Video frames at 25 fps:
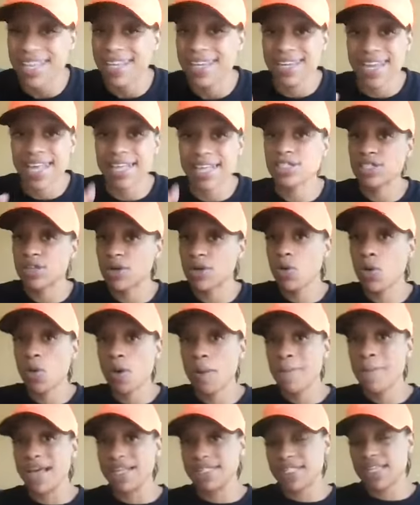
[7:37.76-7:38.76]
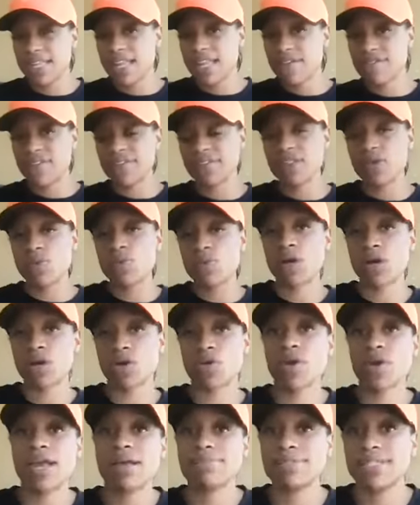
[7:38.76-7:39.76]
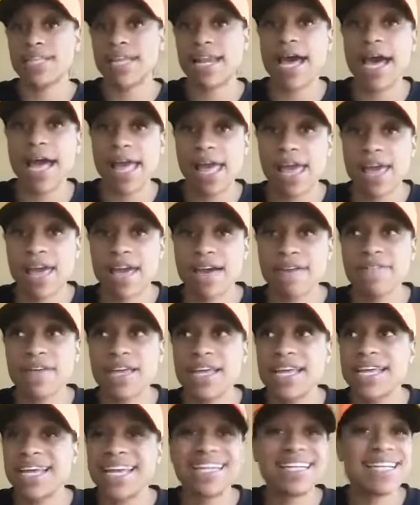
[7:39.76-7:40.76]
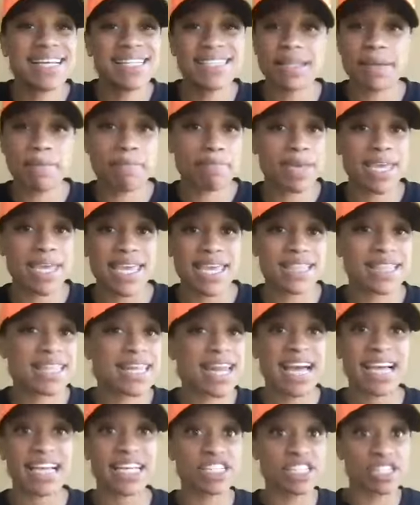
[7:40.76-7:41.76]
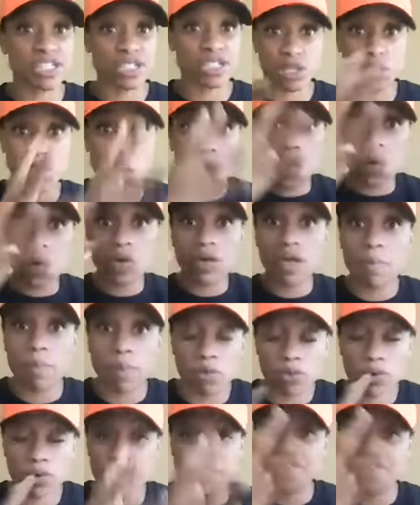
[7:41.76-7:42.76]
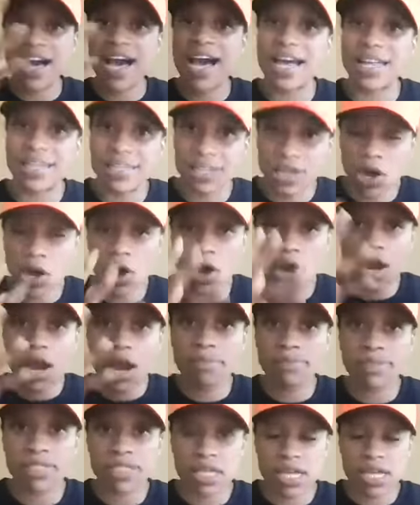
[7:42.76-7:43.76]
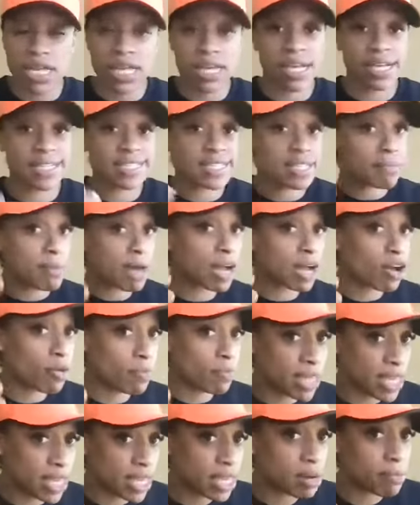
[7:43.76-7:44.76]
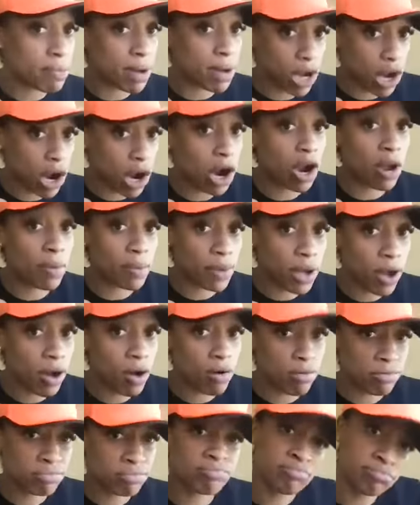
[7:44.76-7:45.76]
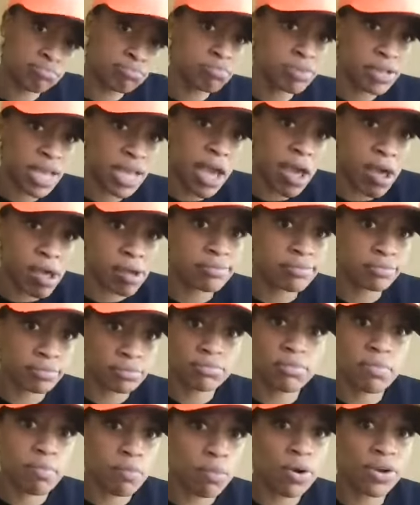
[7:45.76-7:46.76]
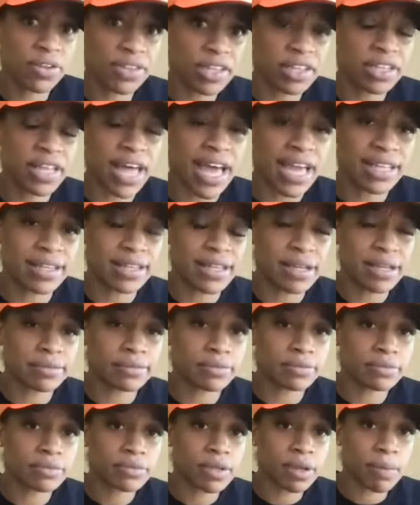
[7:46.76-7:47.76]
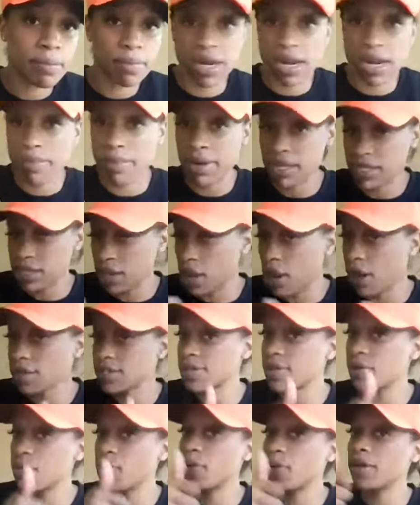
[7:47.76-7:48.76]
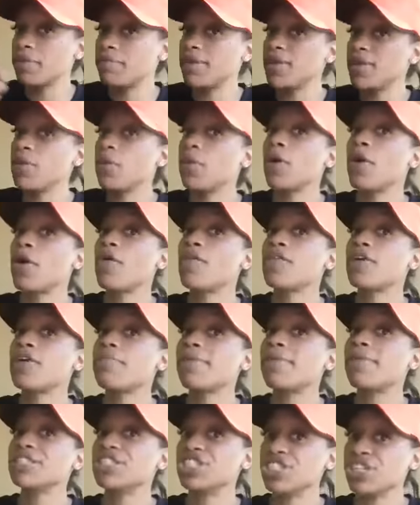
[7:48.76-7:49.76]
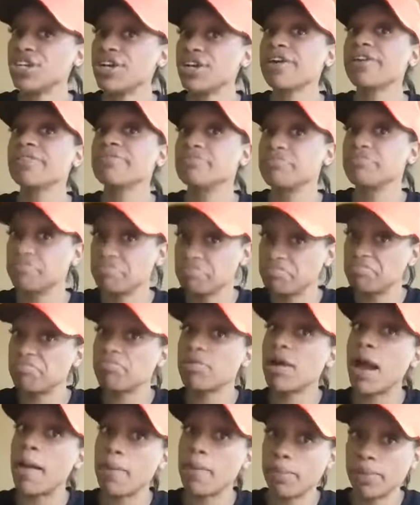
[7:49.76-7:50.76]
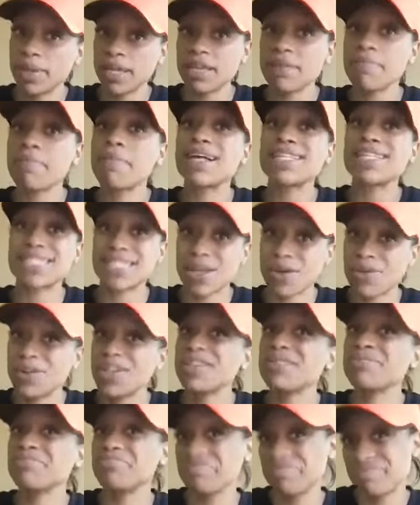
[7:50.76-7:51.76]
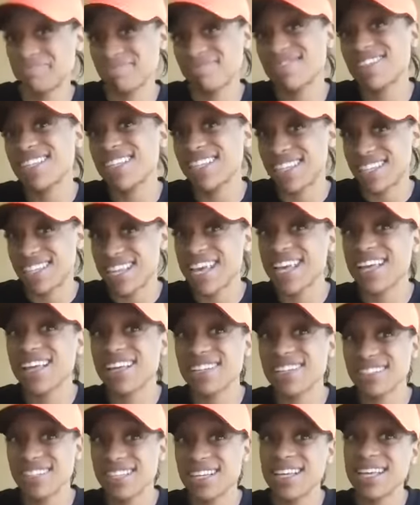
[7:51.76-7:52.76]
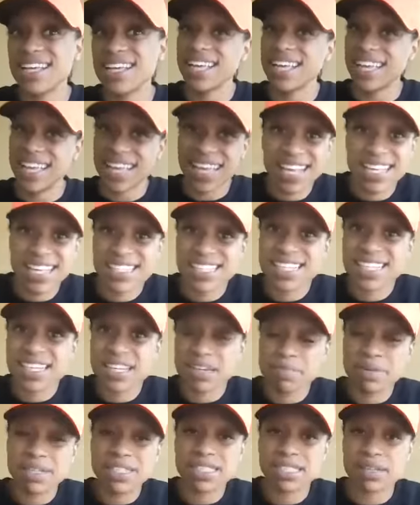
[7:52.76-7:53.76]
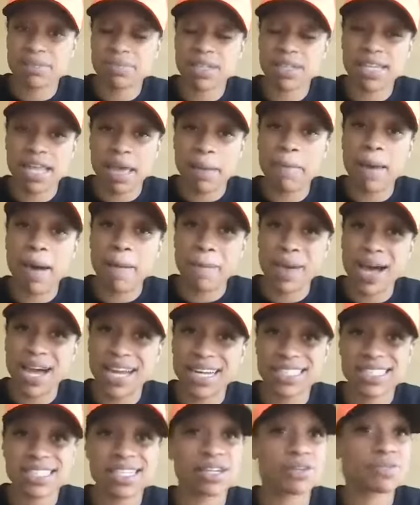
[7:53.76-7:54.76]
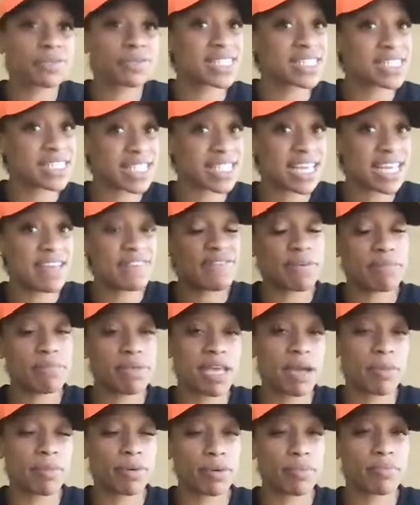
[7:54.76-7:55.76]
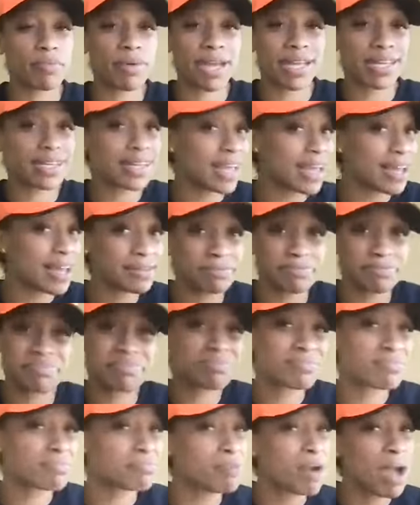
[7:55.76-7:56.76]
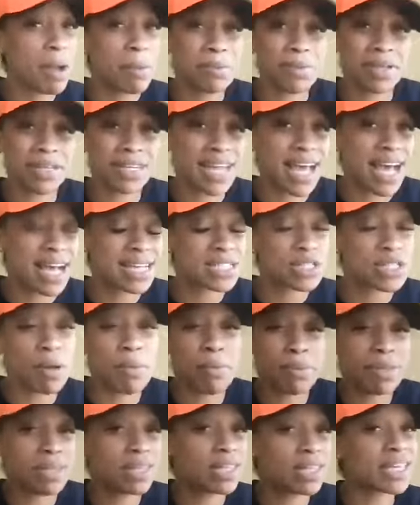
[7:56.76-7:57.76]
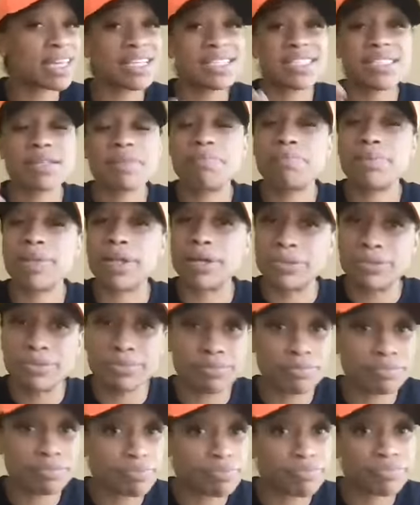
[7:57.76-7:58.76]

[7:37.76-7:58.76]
Now, so going back to that 51 grams that I have, it doesn't mean that I can just load up on refined carbs. Because am I going to be hitting my carb goal? Yeah, more than likely. But am I also going to be going over in my sugar? Probably. My sodium? Yeah. Is it going to be something that my body's going to receive and be able to break down? Probably not. So I'm going to be looking into bloat.